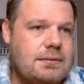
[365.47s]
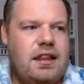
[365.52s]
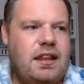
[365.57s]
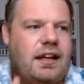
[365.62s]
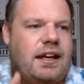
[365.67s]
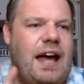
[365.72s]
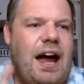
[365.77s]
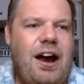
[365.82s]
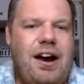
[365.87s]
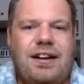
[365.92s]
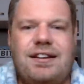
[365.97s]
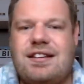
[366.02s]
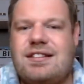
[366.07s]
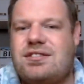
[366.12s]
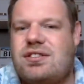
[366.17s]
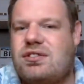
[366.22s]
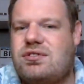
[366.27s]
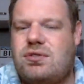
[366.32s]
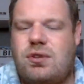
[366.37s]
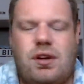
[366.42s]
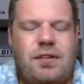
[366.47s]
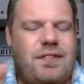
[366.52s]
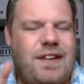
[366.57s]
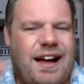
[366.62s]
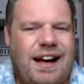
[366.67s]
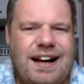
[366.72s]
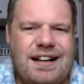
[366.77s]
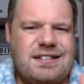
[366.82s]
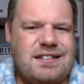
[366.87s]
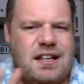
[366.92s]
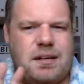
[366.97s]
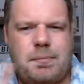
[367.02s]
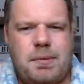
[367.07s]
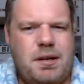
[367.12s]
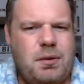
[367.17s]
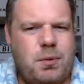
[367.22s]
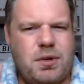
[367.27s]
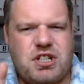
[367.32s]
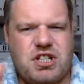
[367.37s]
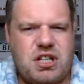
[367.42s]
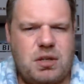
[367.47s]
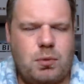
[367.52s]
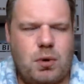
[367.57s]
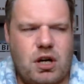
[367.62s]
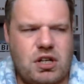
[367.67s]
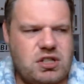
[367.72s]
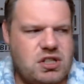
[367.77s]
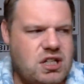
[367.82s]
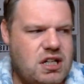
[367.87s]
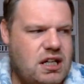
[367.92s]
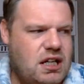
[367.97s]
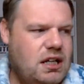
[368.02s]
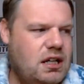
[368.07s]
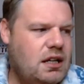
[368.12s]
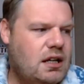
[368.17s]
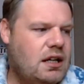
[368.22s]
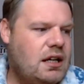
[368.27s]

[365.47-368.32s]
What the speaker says: The characters are sort of, like I said, a bit wishy-washy.